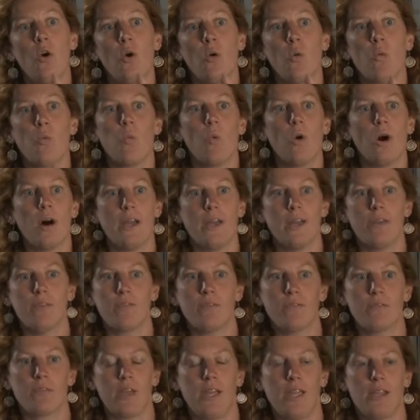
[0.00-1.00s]
what
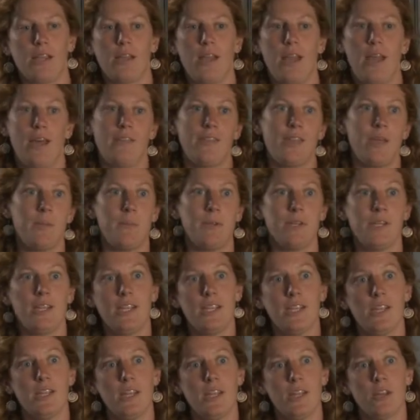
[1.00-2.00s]
had they been
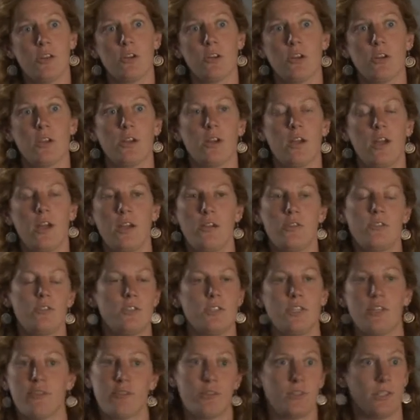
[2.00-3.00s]
eating or
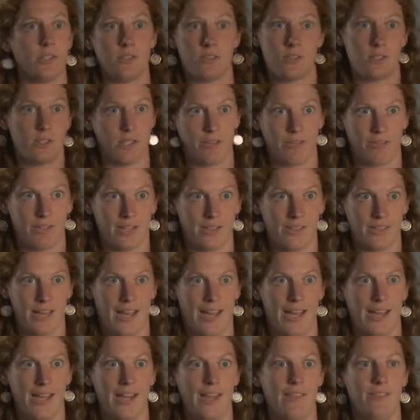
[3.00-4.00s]
different stuff like
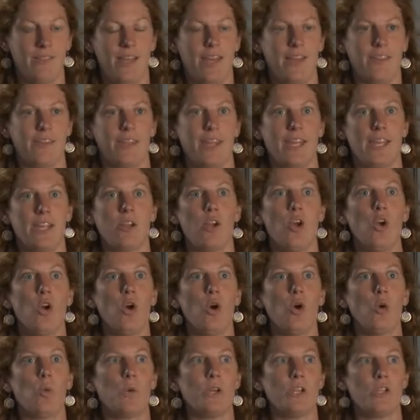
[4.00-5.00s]
that. And then like
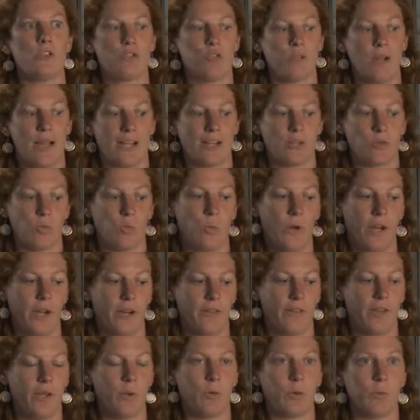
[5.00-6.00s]
we tracked
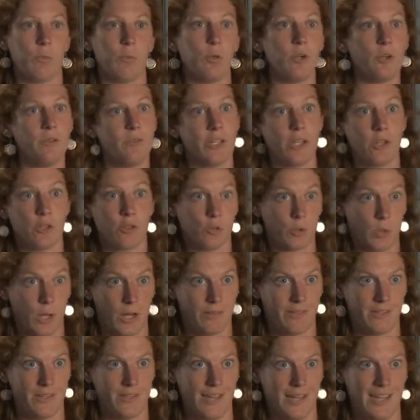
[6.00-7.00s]
where they were moving
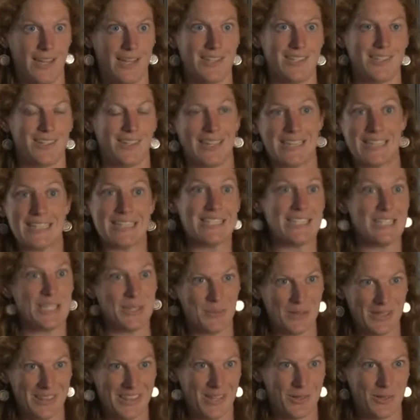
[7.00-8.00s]
throughout the night to like
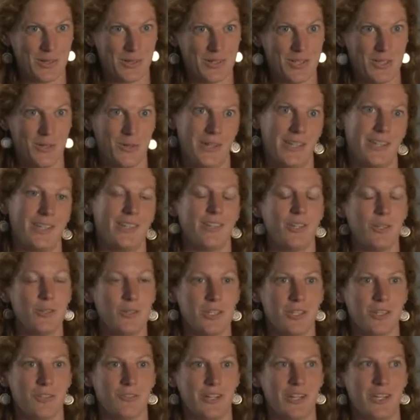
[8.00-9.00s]
see what they were doing
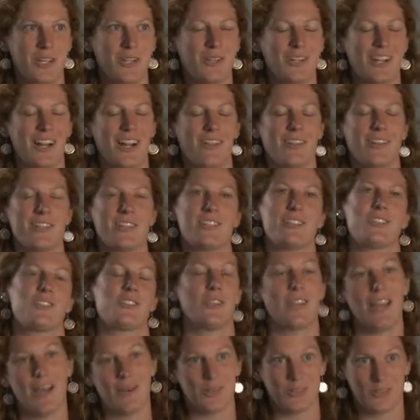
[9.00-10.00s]
using the radio collars.
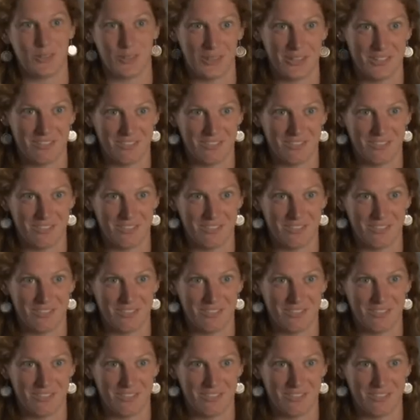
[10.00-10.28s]
So that was really